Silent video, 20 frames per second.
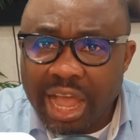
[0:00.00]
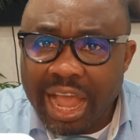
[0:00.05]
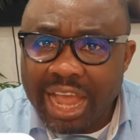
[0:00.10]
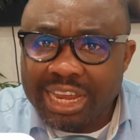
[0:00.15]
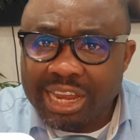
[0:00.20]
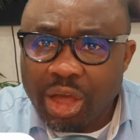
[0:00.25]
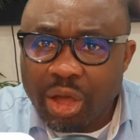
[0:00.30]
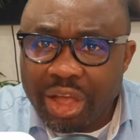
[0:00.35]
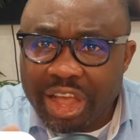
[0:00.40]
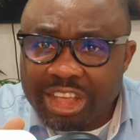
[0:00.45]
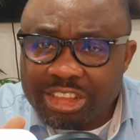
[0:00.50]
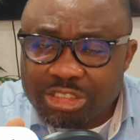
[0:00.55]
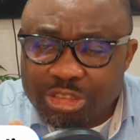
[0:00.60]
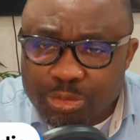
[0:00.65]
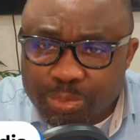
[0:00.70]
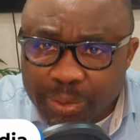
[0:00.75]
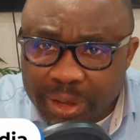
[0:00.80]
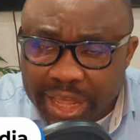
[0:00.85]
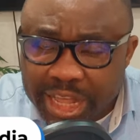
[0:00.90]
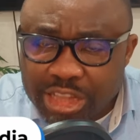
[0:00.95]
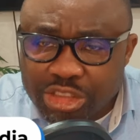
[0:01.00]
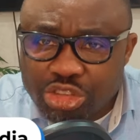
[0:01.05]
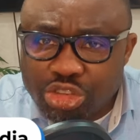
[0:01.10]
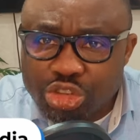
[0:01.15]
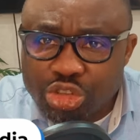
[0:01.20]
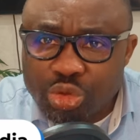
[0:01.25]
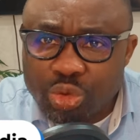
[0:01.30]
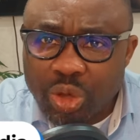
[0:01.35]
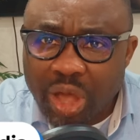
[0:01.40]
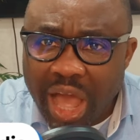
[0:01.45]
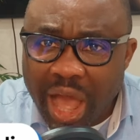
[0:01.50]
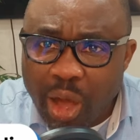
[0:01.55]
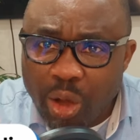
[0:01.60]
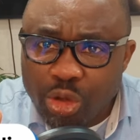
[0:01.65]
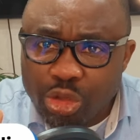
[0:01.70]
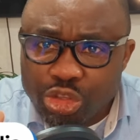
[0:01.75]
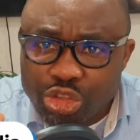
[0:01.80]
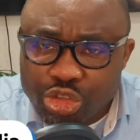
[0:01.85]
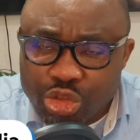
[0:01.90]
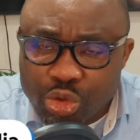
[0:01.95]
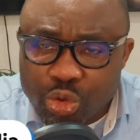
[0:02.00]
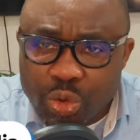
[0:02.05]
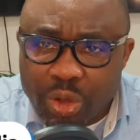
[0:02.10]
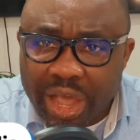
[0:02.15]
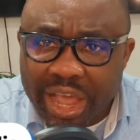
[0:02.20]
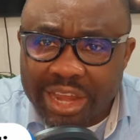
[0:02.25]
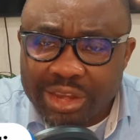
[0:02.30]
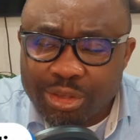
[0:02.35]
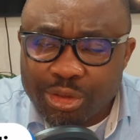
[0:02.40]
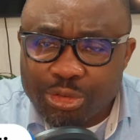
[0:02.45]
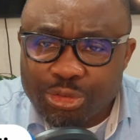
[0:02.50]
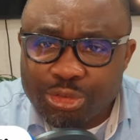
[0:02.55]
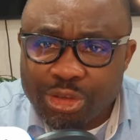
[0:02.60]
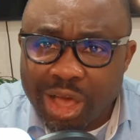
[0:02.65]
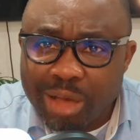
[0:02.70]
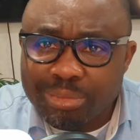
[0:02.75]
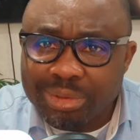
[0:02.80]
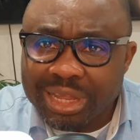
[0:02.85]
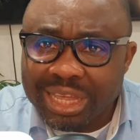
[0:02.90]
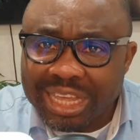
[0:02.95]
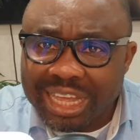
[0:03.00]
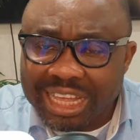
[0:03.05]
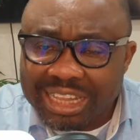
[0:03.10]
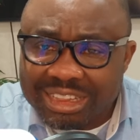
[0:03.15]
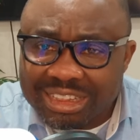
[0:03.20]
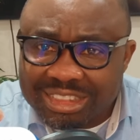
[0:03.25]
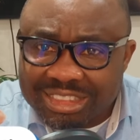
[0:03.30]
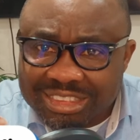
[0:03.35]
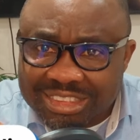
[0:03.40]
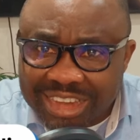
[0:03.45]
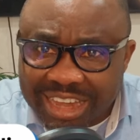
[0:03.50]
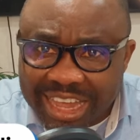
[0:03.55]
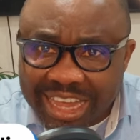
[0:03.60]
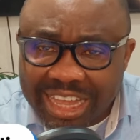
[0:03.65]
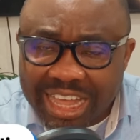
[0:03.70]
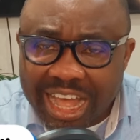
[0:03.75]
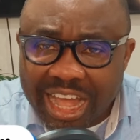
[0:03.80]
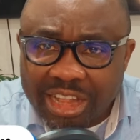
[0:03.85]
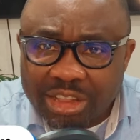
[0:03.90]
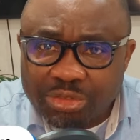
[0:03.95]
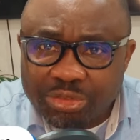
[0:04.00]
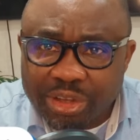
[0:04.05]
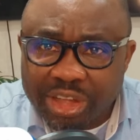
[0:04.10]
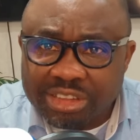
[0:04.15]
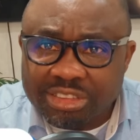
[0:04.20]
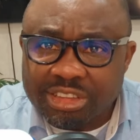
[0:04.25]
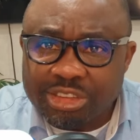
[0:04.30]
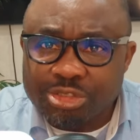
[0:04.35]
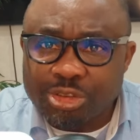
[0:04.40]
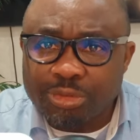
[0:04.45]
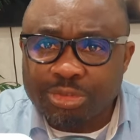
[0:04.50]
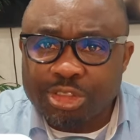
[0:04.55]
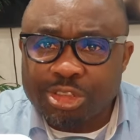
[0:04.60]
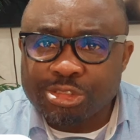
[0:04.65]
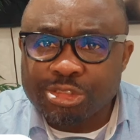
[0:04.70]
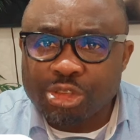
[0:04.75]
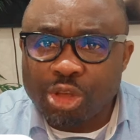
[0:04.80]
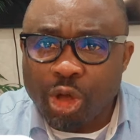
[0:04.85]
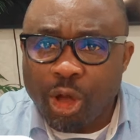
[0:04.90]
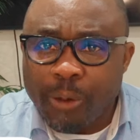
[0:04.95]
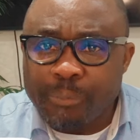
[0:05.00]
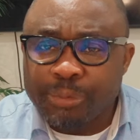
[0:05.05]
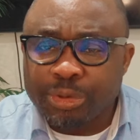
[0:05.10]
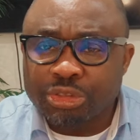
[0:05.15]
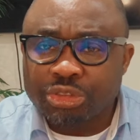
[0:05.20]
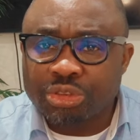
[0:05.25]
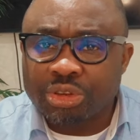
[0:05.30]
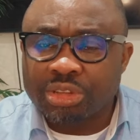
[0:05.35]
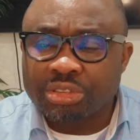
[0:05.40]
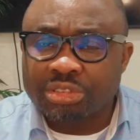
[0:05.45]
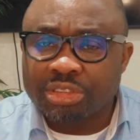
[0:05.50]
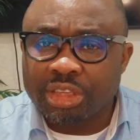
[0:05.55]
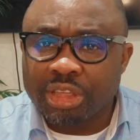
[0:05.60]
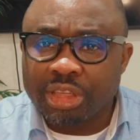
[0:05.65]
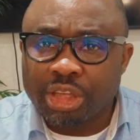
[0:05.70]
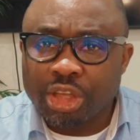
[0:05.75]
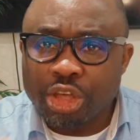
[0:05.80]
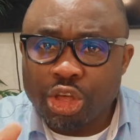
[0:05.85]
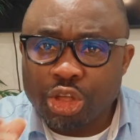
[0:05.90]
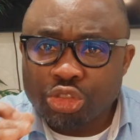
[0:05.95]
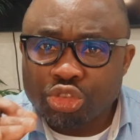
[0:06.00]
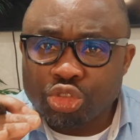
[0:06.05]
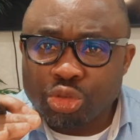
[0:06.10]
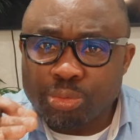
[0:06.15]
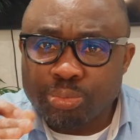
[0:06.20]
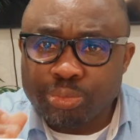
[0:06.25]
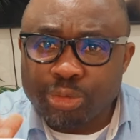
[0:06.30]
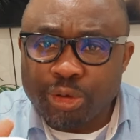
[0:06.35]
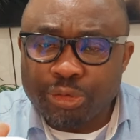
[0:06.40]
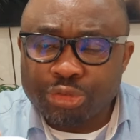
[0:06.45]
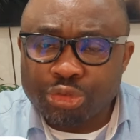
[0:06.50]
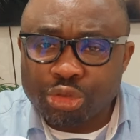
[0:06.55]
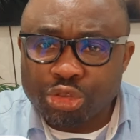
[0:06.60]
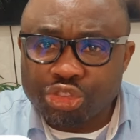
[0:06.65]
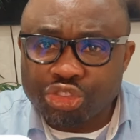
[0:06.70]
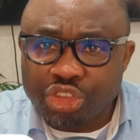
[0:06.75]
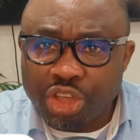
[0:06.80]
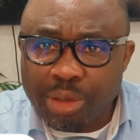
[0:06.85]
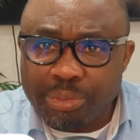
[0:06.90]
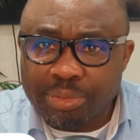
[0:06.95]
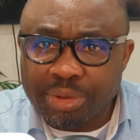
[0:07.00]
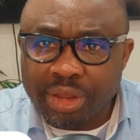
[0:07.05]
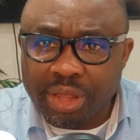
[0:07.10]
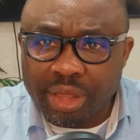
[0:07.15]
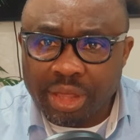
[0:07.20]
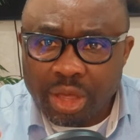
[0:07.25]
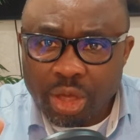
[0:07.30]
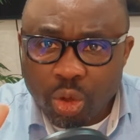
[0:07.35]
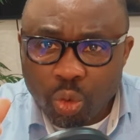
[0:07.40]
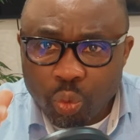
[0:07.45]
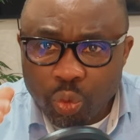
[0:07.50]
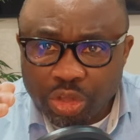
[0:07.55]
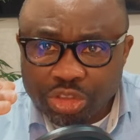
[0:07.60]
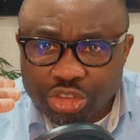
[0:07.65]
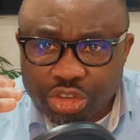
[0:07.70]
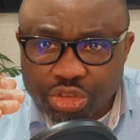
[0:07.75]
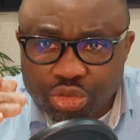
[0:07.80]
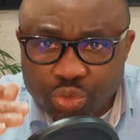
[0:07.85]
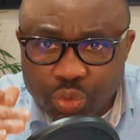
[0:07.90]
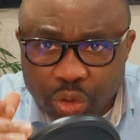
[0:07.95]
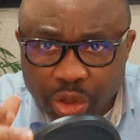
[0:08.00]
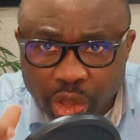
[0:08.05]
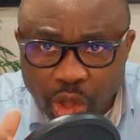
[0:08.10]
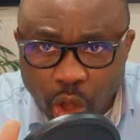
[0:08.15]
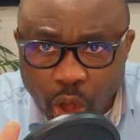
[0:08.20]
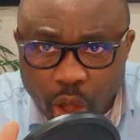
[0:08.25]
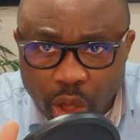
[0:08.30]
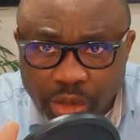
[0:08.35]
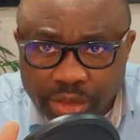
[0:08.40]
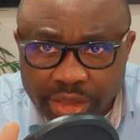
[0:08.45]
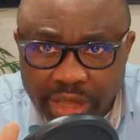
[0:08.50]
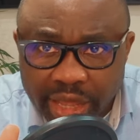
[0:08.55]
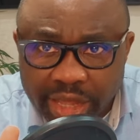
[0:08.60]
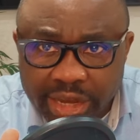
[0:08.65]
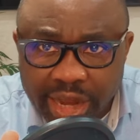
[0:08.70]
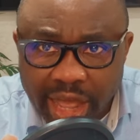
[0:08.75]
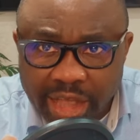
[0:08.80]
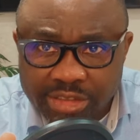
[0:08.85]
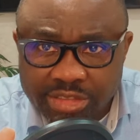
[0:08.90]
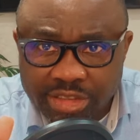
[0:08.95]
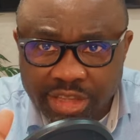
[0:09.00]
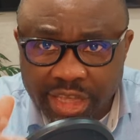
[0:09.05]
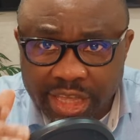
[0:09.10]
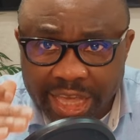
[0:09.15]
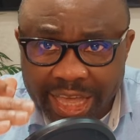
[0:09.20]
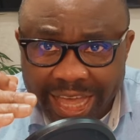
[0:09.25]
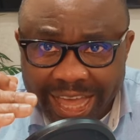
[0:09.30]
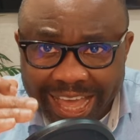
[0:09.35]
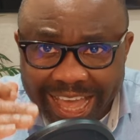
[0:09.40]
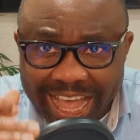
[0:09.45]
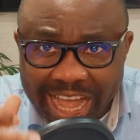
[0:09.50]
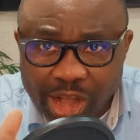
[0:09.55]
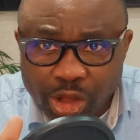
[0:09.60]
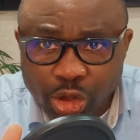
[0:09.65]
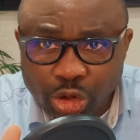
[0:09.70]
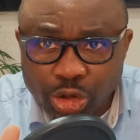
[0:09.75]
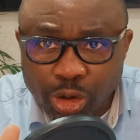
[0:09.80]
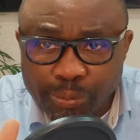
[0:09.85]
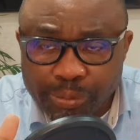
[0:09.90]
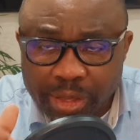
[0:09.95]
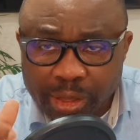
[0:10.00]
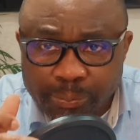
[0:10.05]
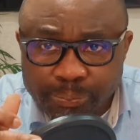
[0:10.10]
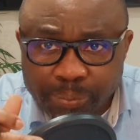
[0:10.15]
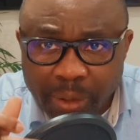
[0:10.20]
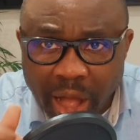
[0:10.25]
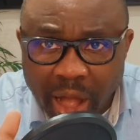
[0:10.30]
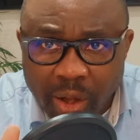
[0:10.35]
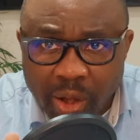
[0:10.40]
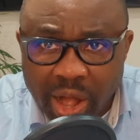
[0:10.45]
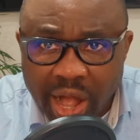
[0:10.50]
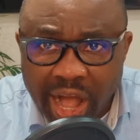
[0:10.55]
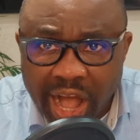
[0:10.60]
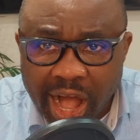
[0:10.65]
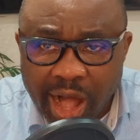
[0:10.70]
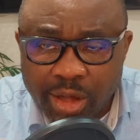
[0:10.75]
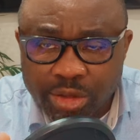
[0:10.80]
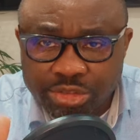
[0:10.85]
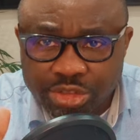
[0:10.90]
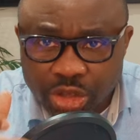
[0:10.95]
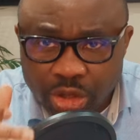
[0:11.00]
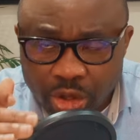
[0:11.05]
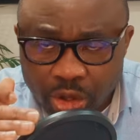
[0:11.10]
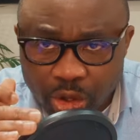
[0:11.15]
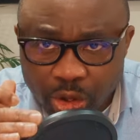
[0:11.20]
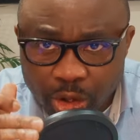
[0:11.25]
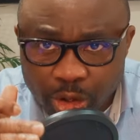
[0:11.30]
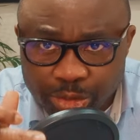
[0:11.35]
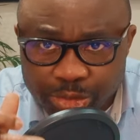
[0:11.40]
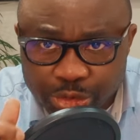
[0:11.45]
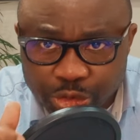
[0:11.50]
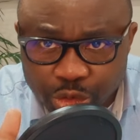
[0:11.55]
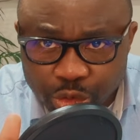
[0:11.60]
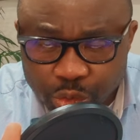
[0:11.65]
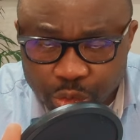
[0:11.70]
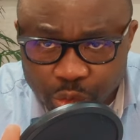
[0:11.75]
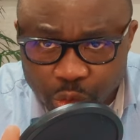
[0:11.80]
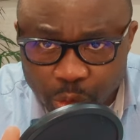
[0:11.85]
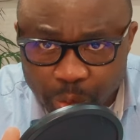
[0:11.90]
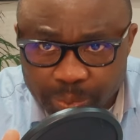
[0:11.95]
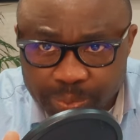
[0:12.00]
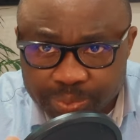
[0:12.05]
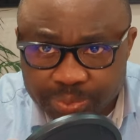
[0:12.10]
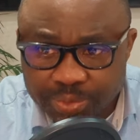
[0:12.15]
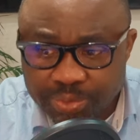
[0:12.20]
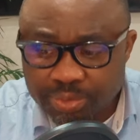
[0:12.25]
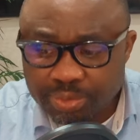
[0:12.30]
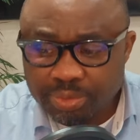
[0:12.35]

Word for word: and I'll explain to you how you and your family can take advantage of this opportunity to move to Germany, which is regarded as the economic powerhouse of Europe.